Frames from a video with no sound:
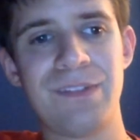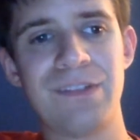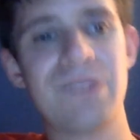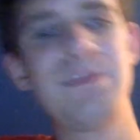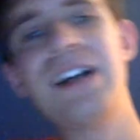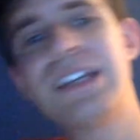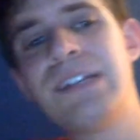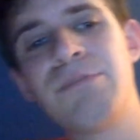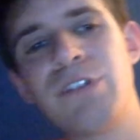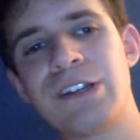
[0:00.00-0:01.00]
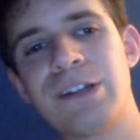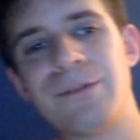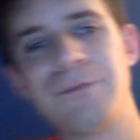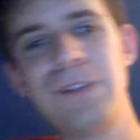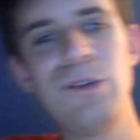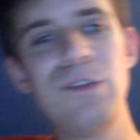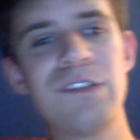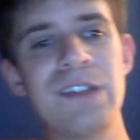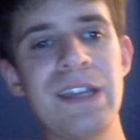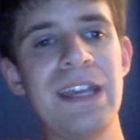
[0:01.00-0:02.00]
So Bianca ended up looking
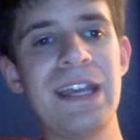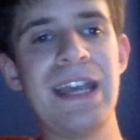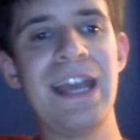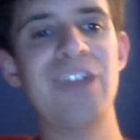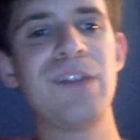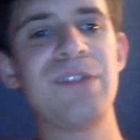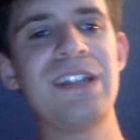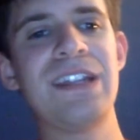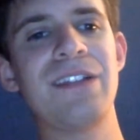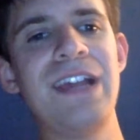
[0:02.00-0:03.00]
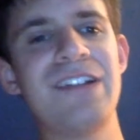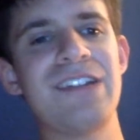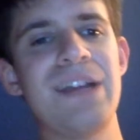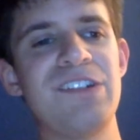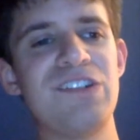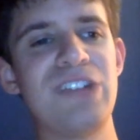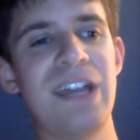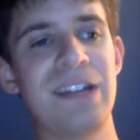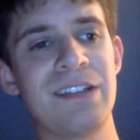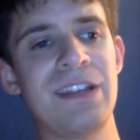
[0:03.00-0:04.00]
confused, and she ended up saying that the last time she
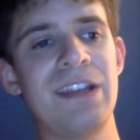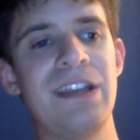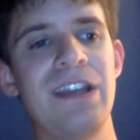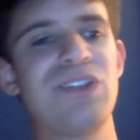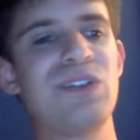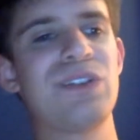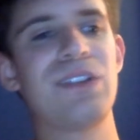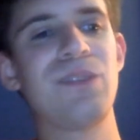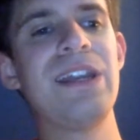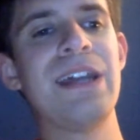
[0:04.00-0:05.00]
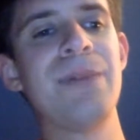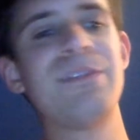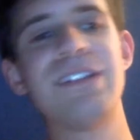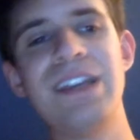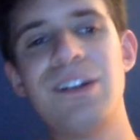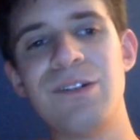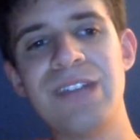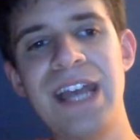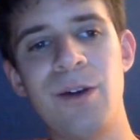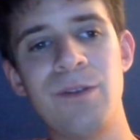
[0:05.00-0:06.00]
checked, it took the three of them to take her
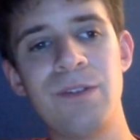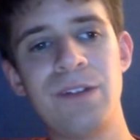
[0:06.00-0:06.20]
down.